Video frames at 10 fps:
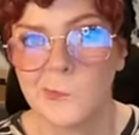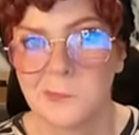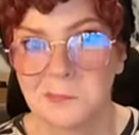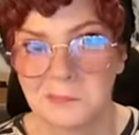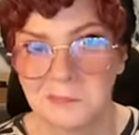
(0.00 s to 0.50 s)

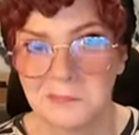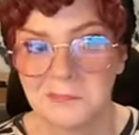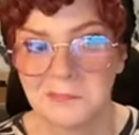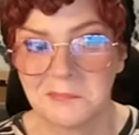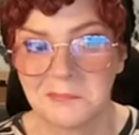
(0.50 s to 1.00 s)

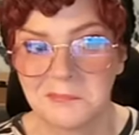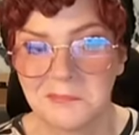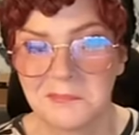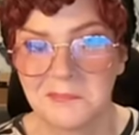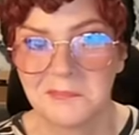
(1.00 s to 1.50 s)

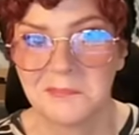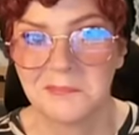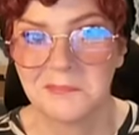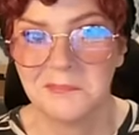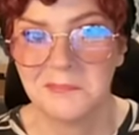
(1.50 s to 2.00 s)

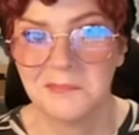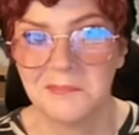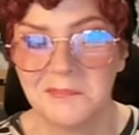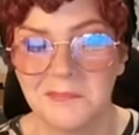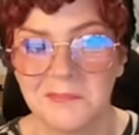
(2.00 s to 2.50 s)

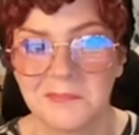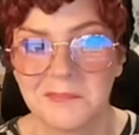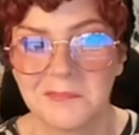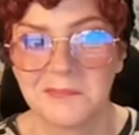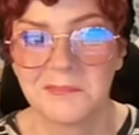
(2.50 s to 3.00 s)

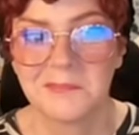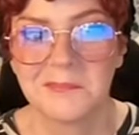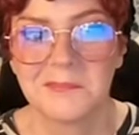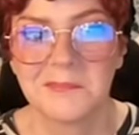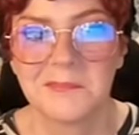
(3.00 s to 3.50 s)

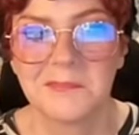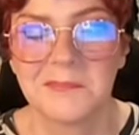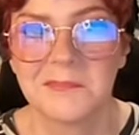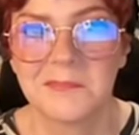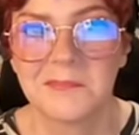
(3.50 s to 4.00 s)

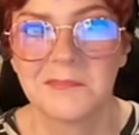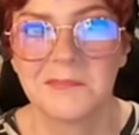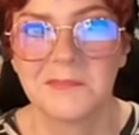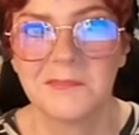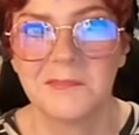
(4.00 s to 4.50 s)

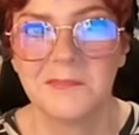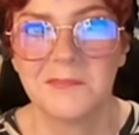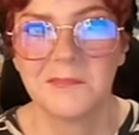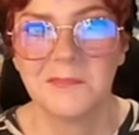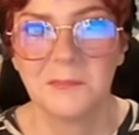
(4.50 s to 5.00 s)

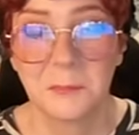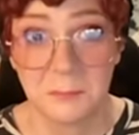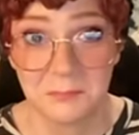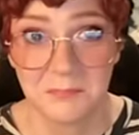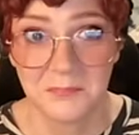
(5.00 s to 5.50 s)

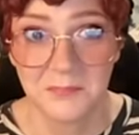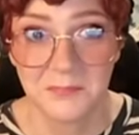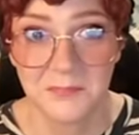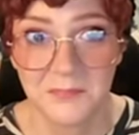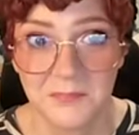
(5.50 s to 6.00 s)

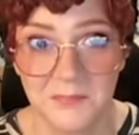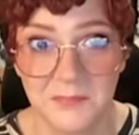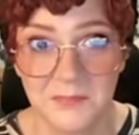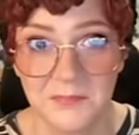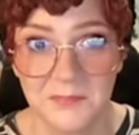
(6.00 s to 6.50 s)

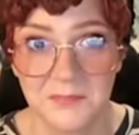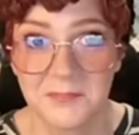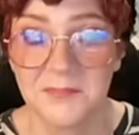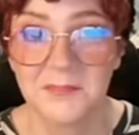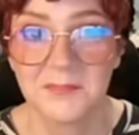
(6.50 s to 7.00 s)

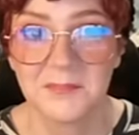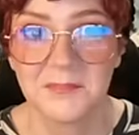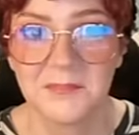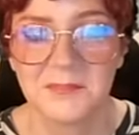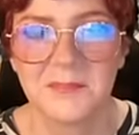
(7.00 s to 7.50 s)

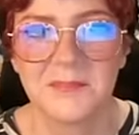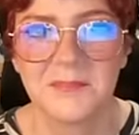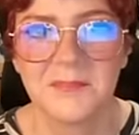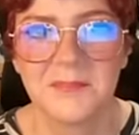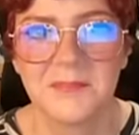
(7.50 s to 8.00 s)
The person shown says nothing.